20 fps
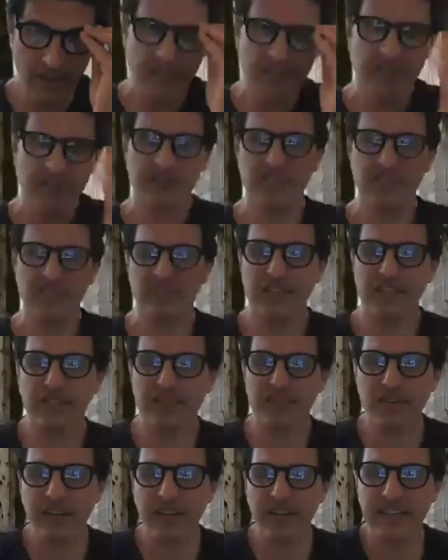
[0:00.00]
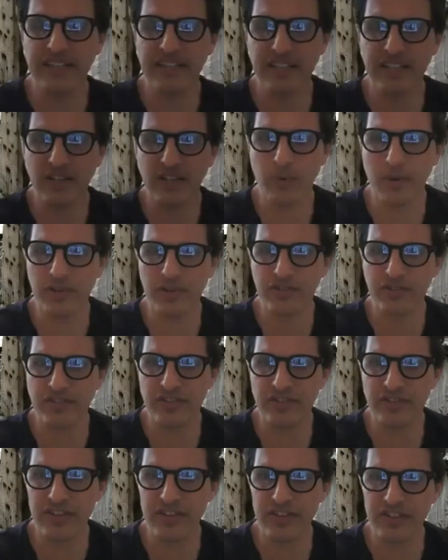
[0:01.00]
So let's see if there are any
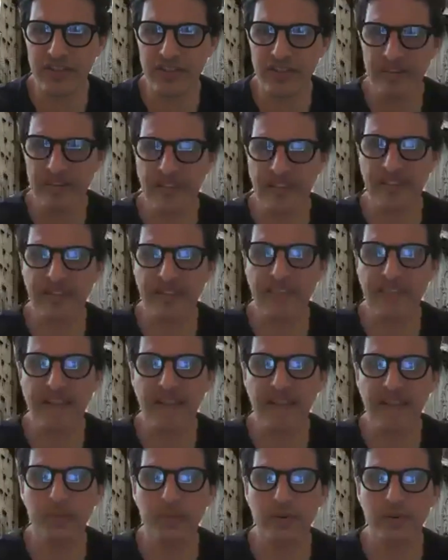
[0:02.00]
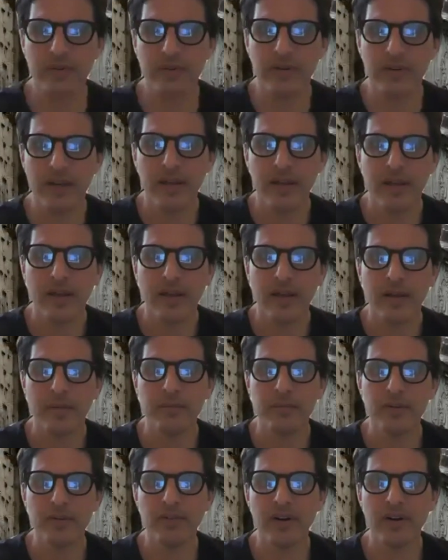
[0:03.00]
questions here, and then I will
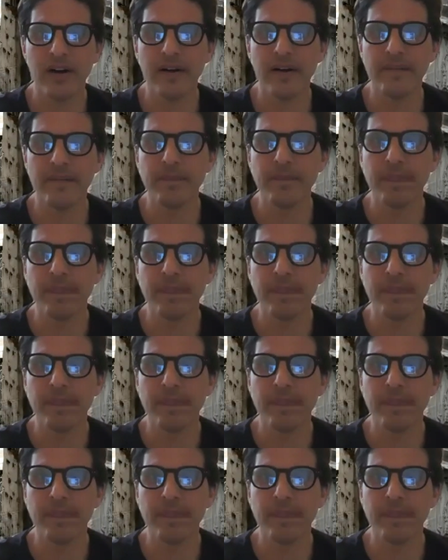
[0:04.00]
move on.